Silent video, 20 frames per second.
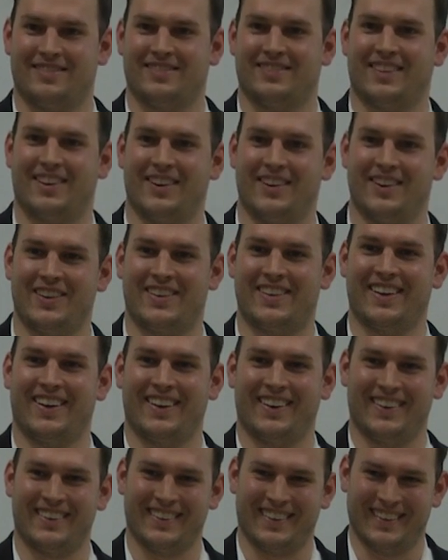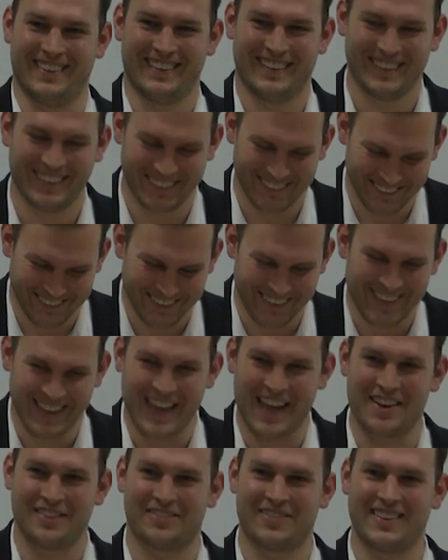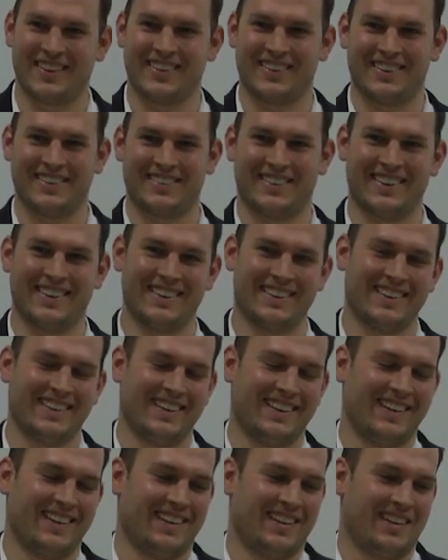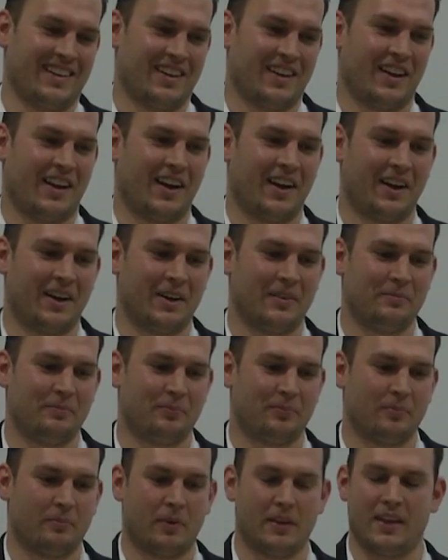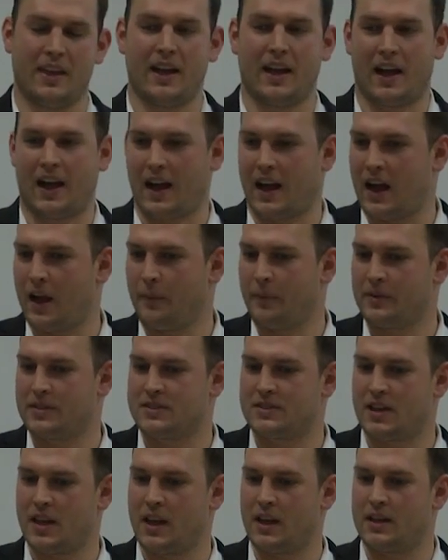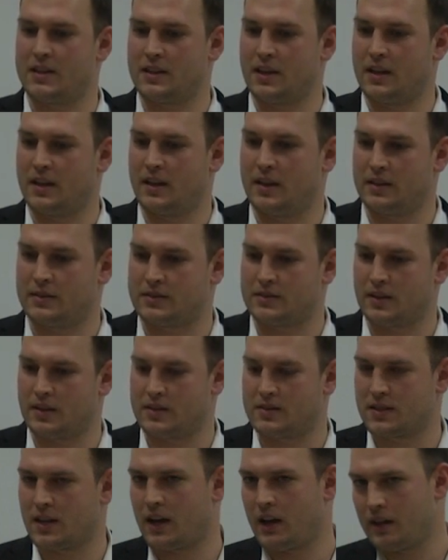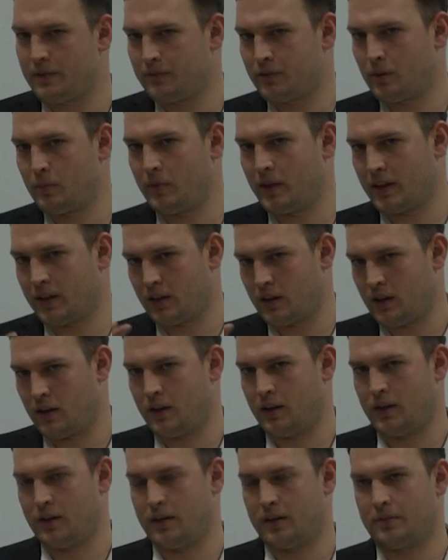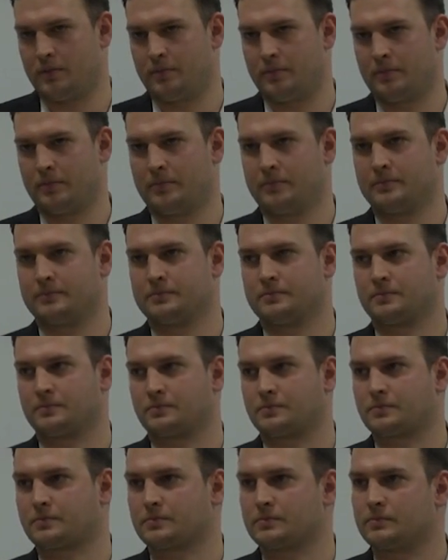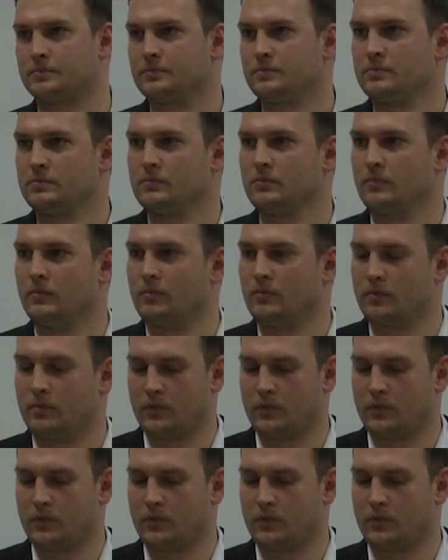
there you go and feeling it, right? Um, but yeah, I would say it, uh, it's aside from like a, a, uh,